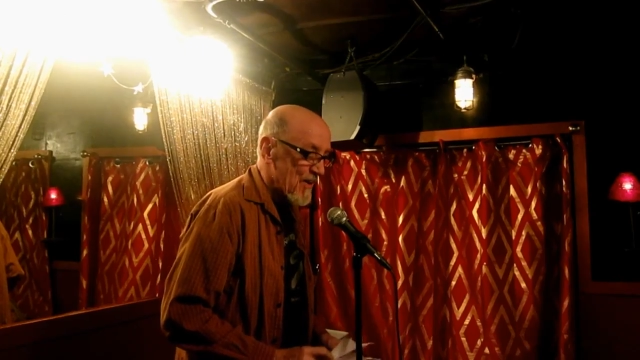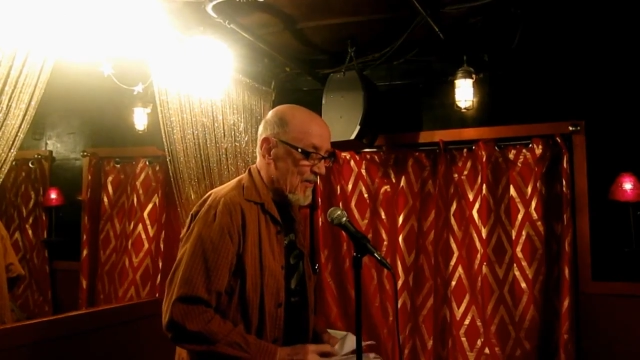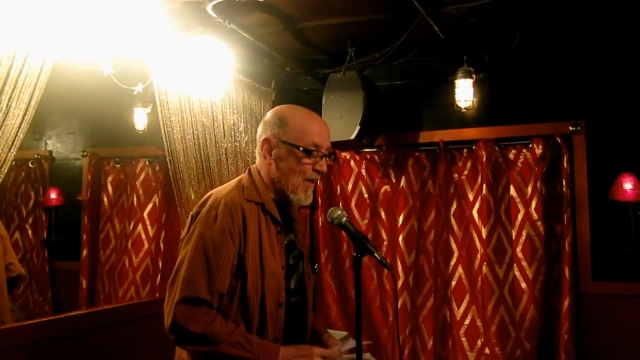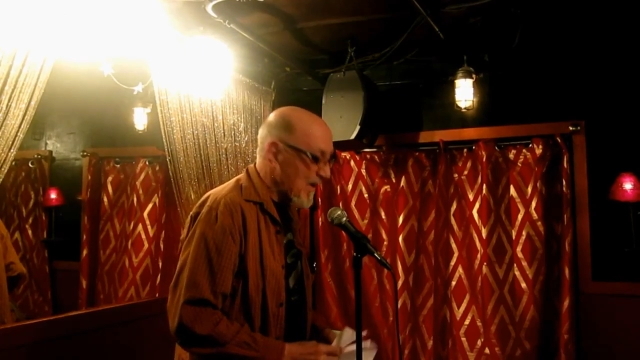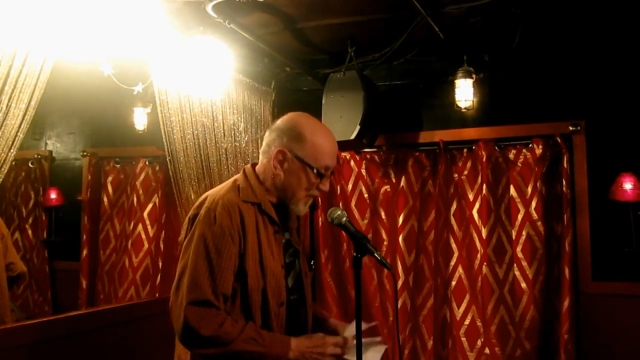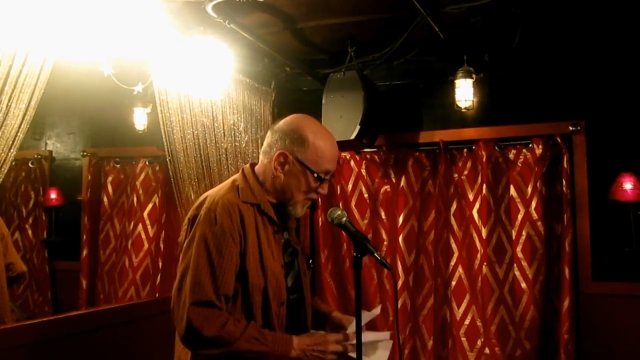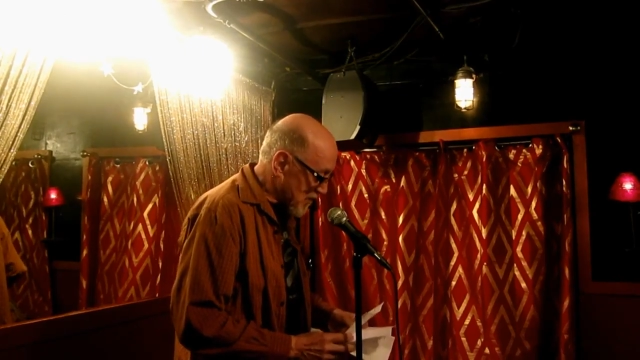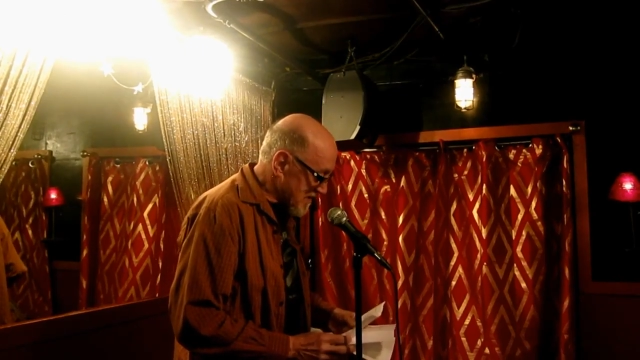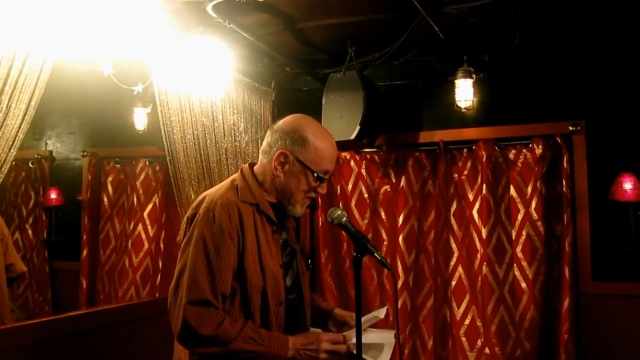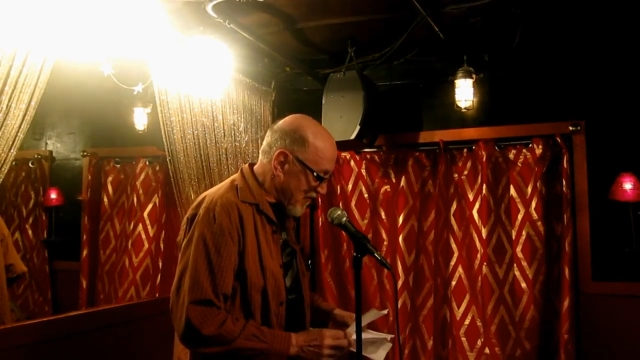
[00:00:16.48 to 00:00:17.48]
well, what if it
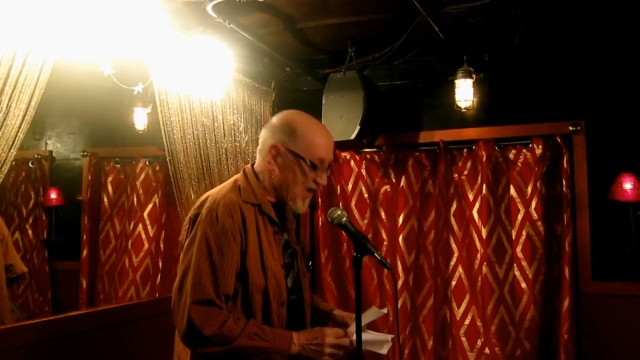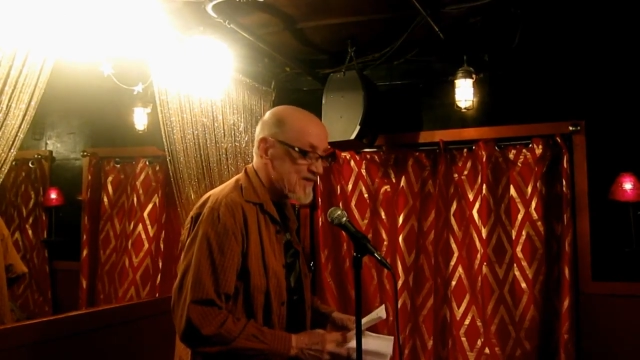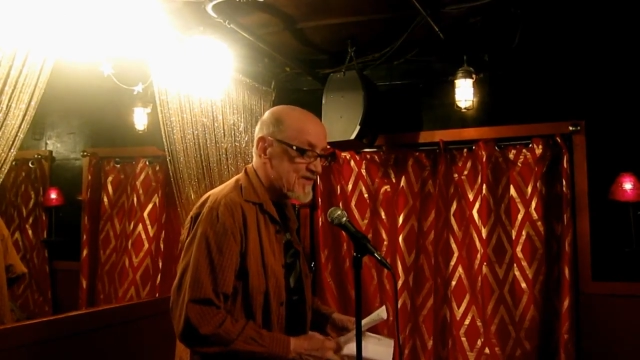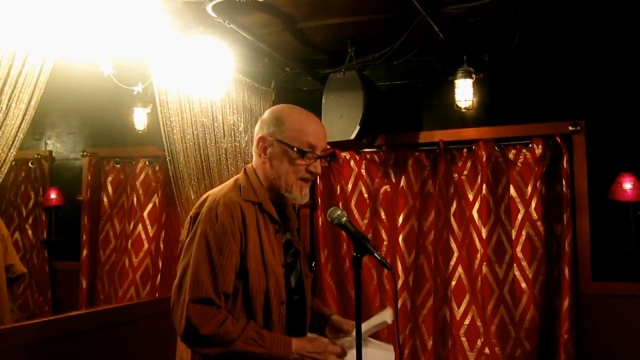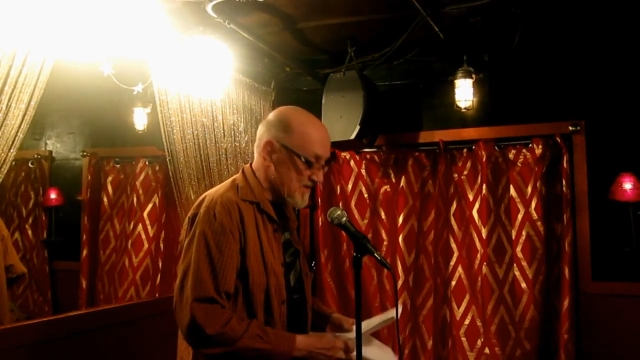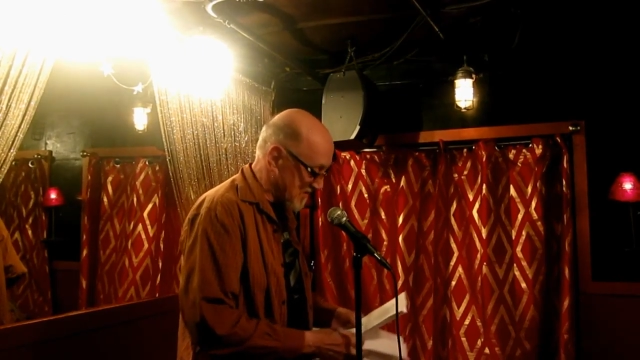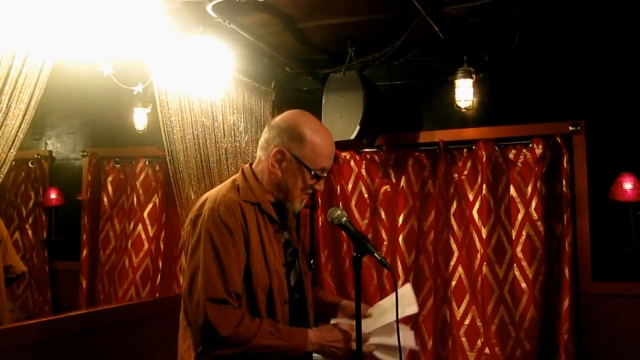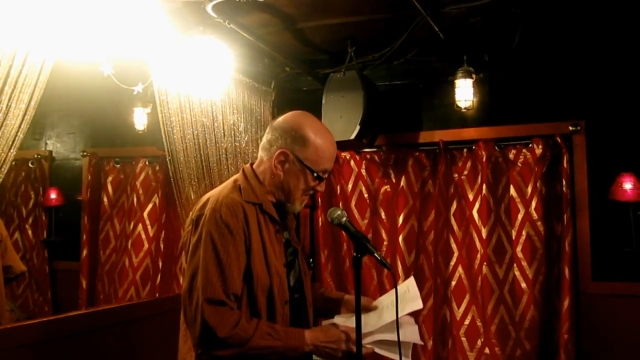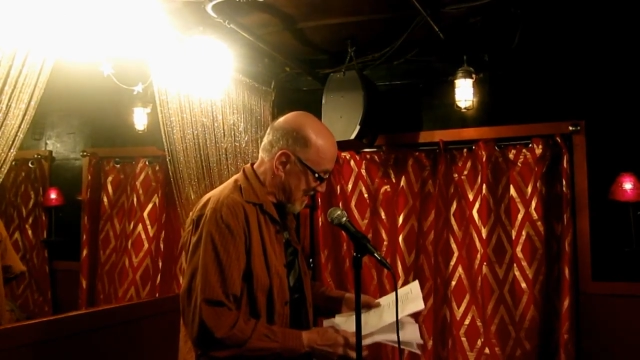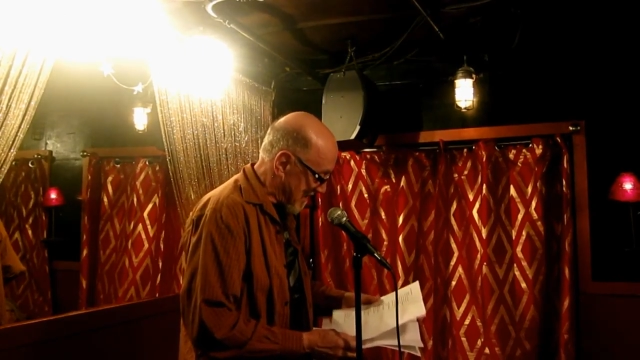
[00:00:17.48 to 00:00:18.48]
was the first Easter
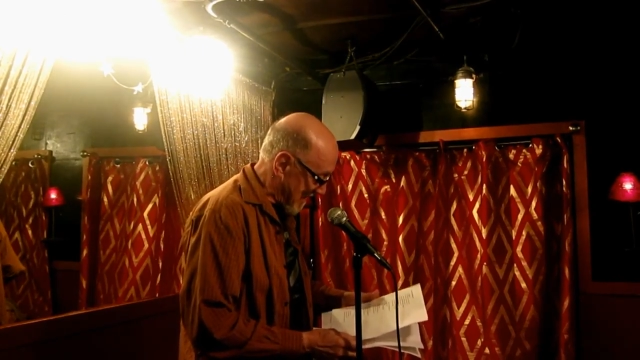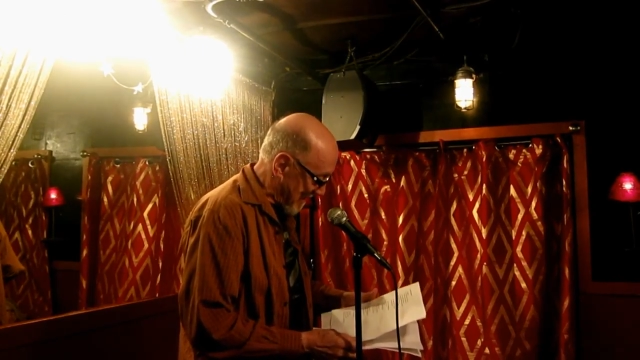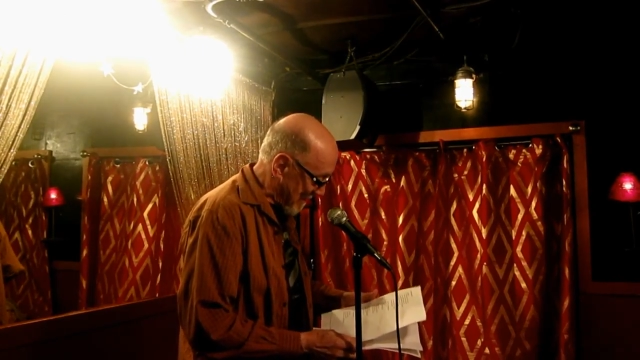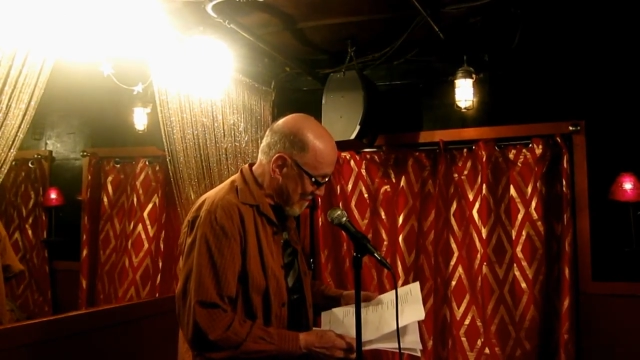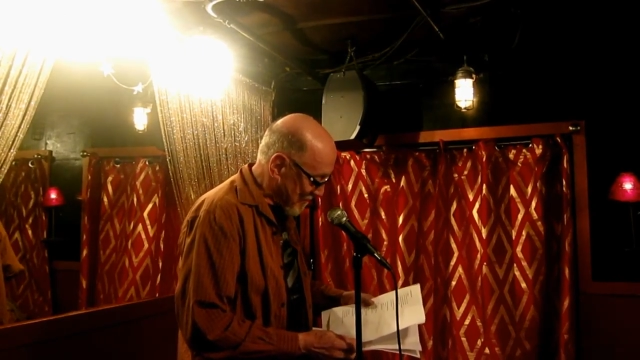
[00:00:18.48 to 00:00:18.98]
Sunday?